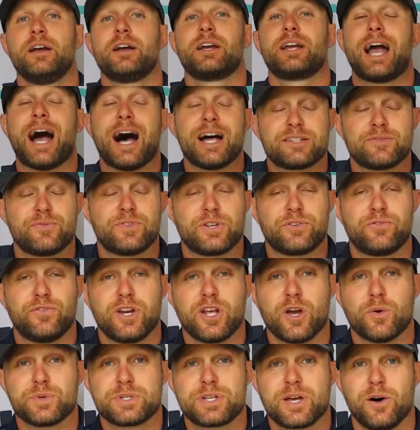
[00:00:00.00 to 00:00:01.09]
Guys, if this
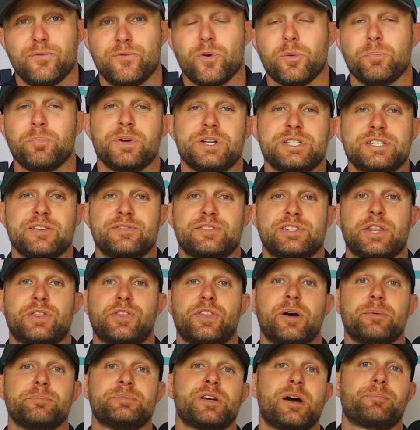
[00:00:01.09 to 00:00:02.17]
video was helpful, please give us a
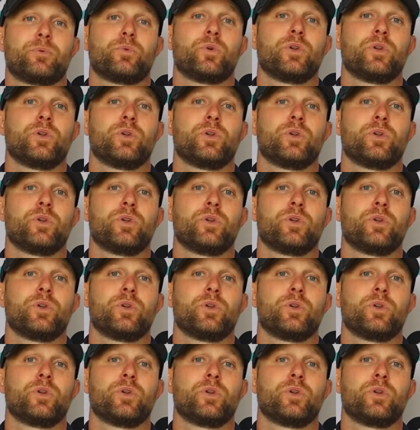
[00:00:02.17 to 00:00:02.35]
thumbs up.